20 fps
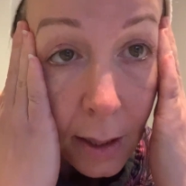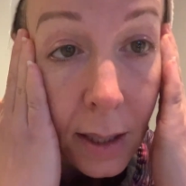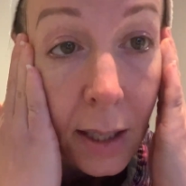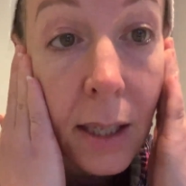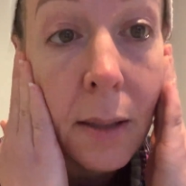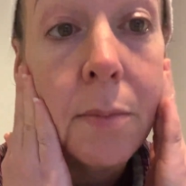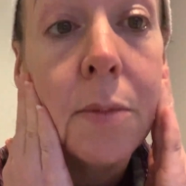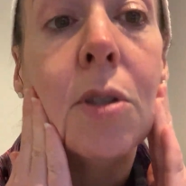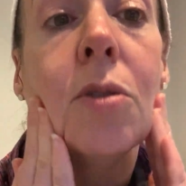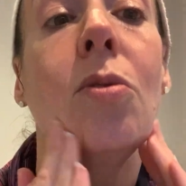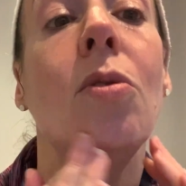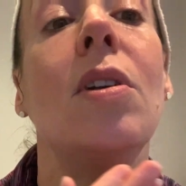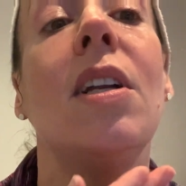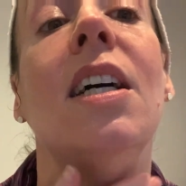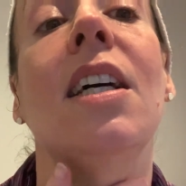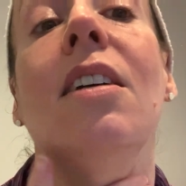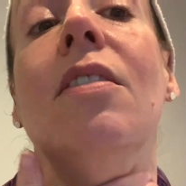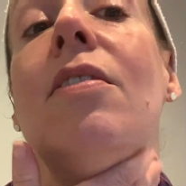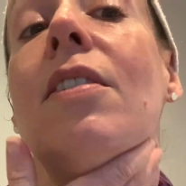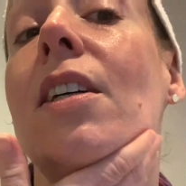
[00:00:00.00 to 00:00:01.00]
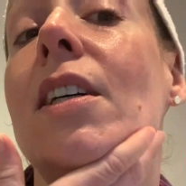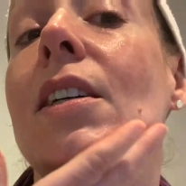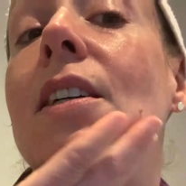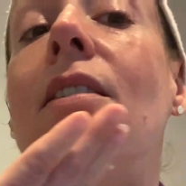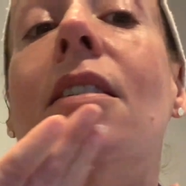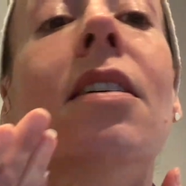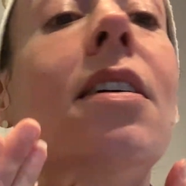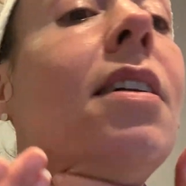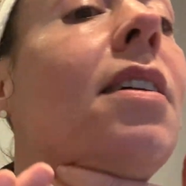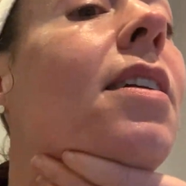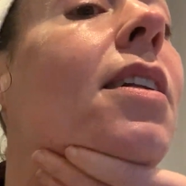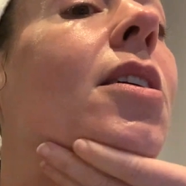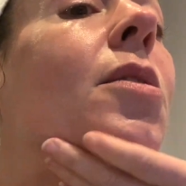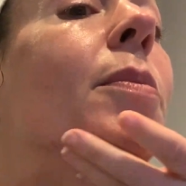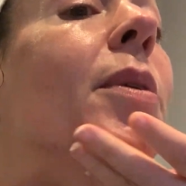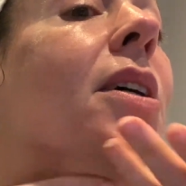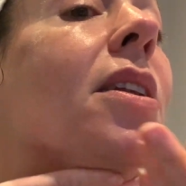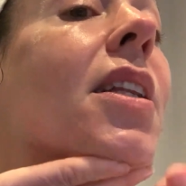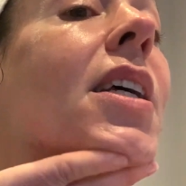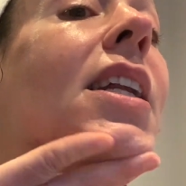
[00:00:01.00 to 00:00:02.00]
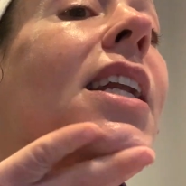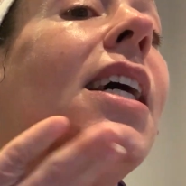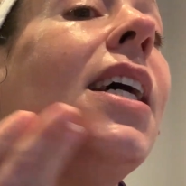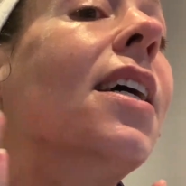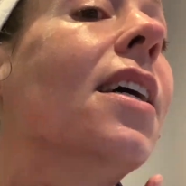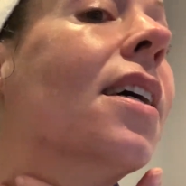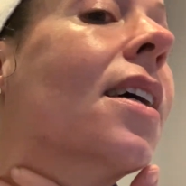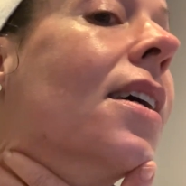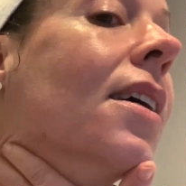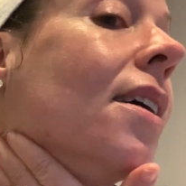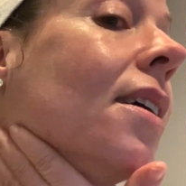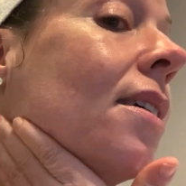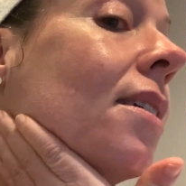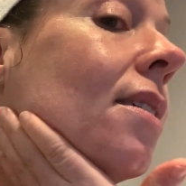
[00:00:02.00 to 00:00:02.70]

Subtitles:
comes all over, a little bit on the neck.